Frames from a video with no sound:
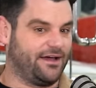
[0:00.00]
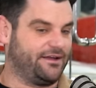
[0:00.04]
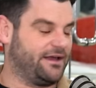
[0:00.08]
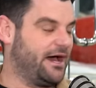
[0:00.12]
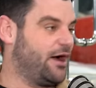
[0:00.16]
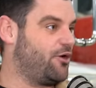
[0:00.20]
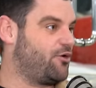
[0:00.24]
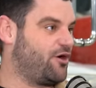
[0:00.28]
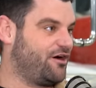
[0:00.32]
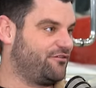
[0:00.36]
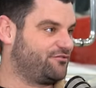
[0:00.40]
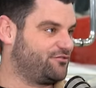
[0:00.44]
an
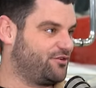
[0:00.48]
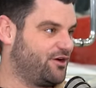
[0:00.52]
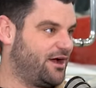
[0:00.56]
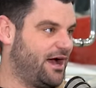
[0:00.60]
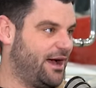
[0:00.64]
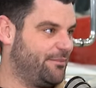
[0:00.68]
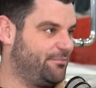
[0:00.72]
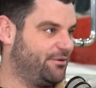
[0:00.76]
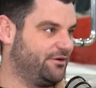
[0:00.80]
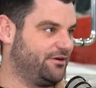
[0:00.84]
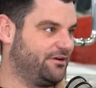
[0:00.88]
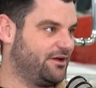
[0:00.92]
hour after it
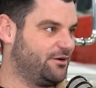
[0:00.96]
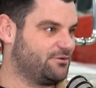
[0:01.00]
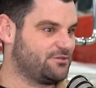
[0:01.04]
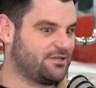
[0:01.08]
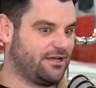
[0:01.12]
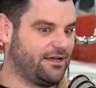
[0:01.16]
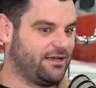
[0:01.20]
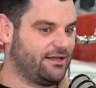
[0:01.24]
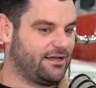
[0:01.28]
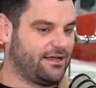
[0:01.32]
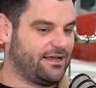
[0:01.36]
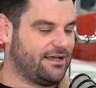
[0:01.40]
happened. I was
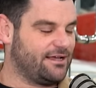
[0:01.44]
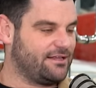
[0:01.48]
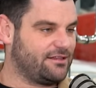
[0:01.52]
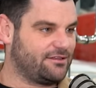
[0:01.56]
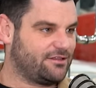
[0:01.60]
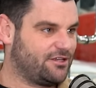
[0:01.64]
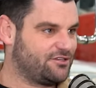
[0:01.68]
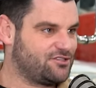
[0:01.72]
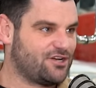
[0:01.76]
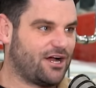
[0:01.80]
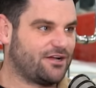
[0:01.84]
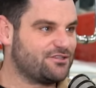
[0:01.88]
like,
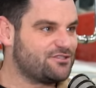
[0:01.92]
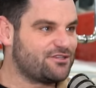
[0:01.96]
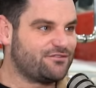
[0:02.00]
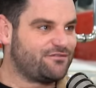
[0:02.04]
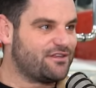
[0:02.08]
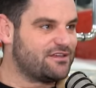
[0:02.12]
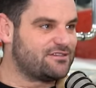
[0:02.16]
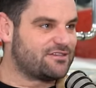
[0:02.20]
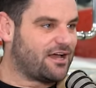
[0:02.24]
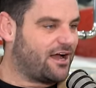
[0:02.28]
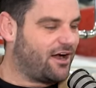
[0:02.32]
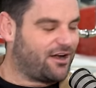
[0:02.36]
the chance of
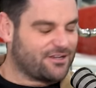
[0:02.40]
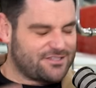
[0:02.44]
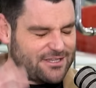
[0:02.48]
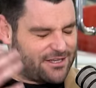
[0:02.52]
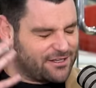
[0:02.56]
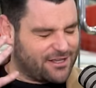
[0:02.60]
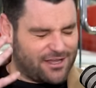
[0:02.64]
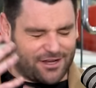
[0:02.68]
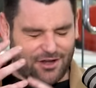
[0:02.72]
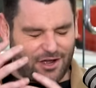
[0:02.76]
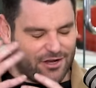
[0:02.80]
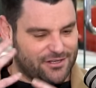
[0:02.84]
this, I
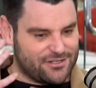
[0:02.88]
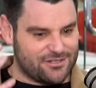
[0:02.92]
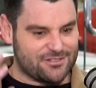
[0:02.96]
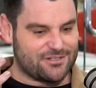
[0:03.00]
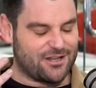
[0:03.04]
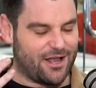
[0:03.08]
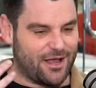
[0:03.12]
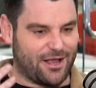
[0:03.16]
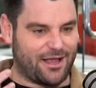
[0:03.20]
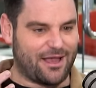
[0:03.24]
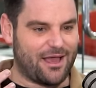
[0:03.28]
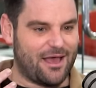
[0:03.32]
said, can I just
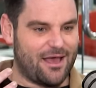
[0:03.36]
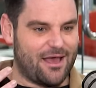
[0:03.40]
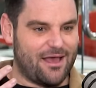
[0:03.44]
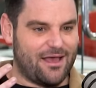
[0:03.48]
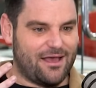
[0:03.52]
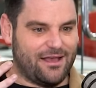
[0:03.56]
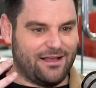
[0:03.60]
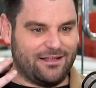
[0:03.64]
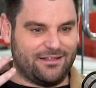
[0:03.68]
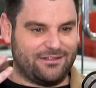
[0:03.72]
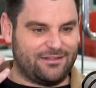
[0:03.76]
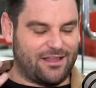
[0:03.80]
like,
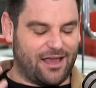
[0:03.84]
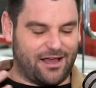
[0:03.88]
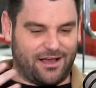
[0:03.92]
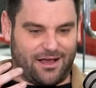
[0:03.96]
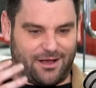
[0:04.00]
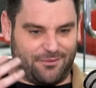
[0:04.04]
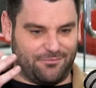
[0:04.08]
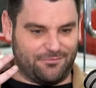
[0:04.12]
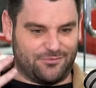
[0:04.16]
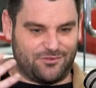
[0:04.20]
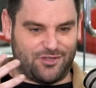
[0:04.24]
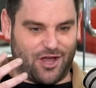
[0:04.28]

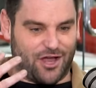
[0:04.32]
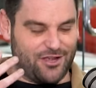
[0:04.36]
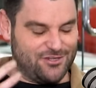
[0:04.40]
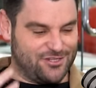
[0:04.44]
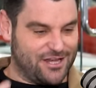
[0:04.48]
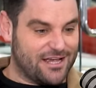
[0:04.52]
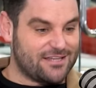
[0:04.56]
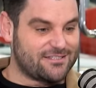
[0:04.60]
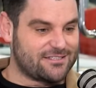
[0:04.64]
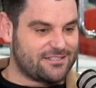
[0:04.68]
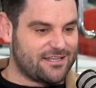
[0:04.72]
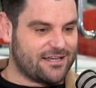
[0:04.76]

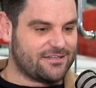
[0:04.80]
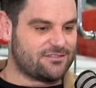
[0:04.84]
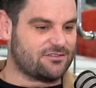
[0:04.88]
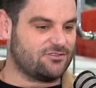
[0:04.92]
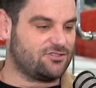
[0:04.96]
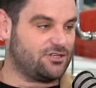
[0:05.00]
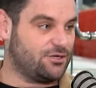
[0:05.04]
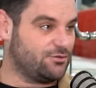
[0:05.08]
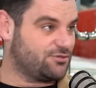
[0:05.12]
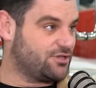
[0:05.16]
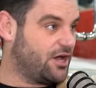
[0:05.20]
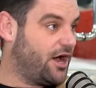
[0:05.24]
digest this? And
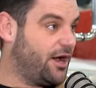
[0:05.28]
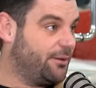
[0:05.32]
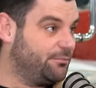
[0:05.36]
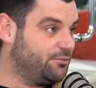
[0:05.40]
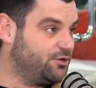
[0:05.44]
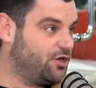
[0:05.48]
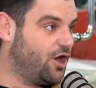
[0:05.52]
she was like, I'm